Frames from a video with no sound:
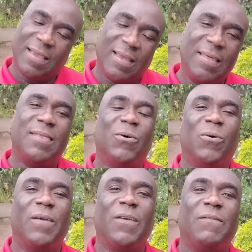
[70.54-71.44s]
Listen
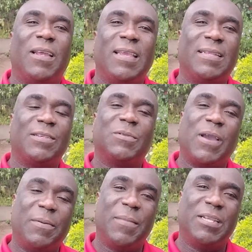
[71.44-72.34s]
though, if you have not yet
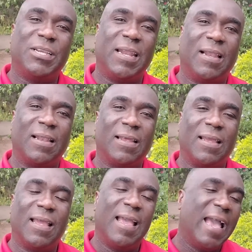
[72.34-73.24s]
subscribed to my channel,
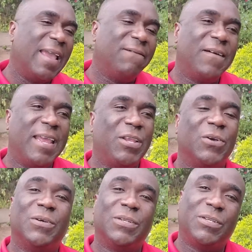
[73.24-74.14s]
I invite you
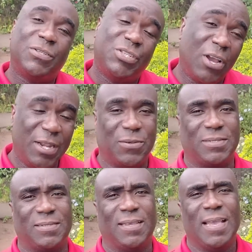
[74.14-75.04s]
to join us.
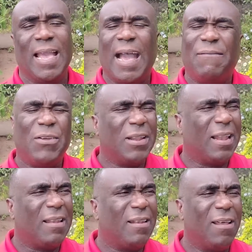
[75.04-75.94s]
I've done a
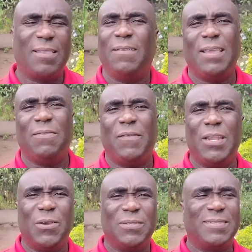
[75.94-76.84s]
lot of these
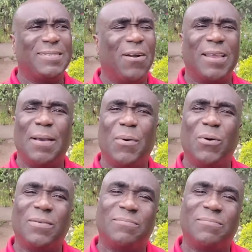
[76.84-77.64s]
videos talking about